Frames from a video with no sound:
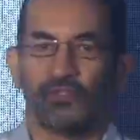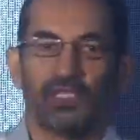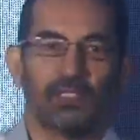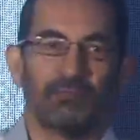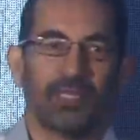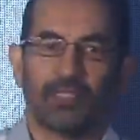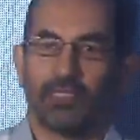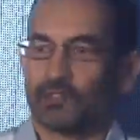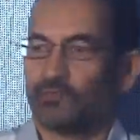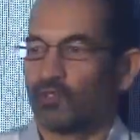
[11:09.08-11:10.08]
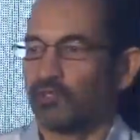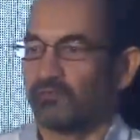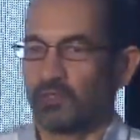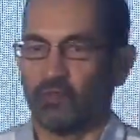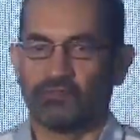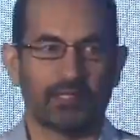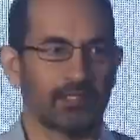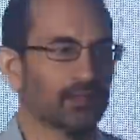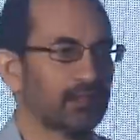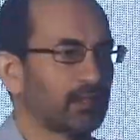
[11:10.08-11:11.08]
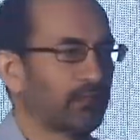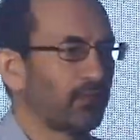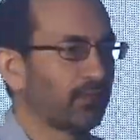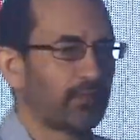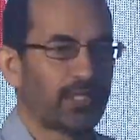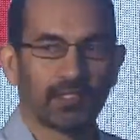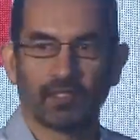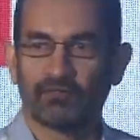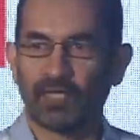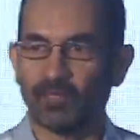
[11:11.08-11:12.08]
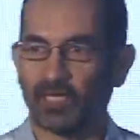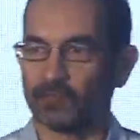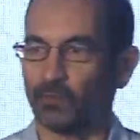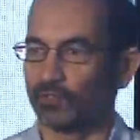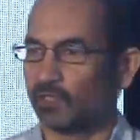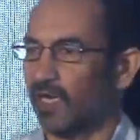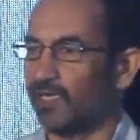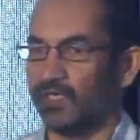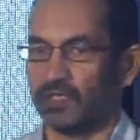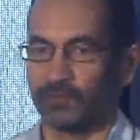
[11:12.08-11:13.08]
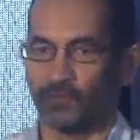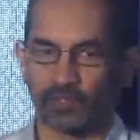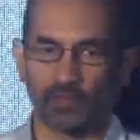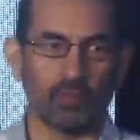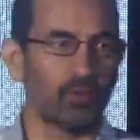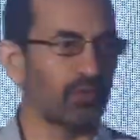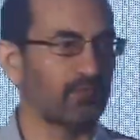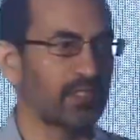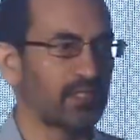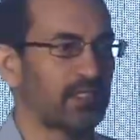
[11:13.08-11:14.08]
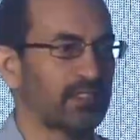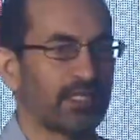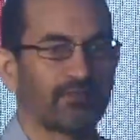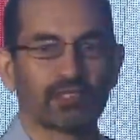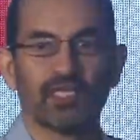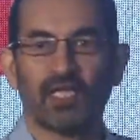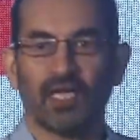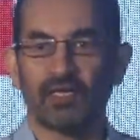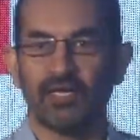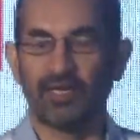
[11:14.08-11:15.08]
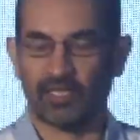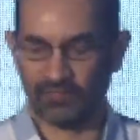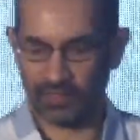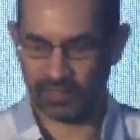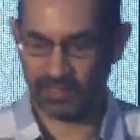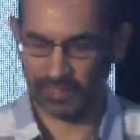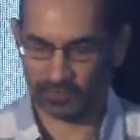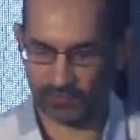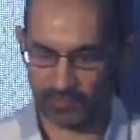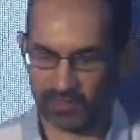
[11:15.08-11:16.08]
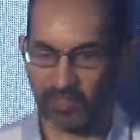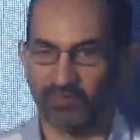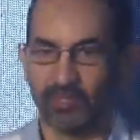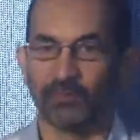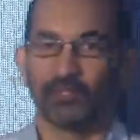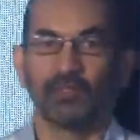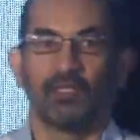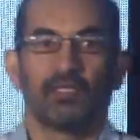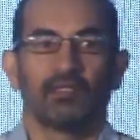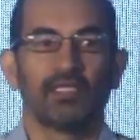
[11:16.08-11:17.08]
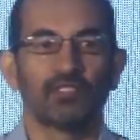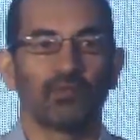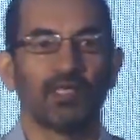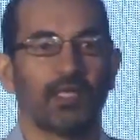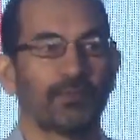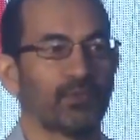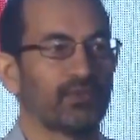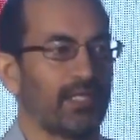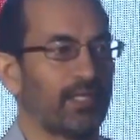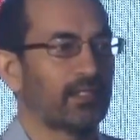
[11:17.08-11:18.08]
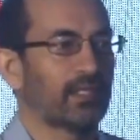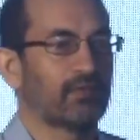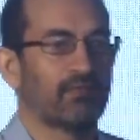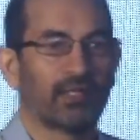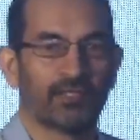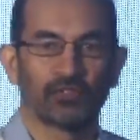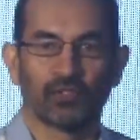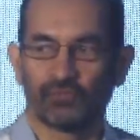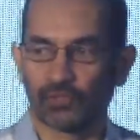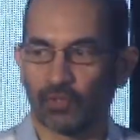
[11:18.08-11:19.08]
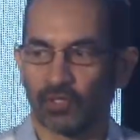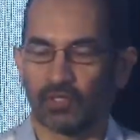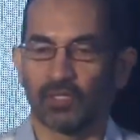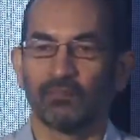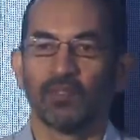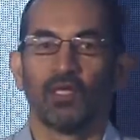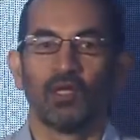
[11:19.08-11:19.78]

to take a banking exposure, go for it. If you want to take a pharma exposure, IT exposure, all of these ETFs and index funds are available. This will help you take advantage of short-term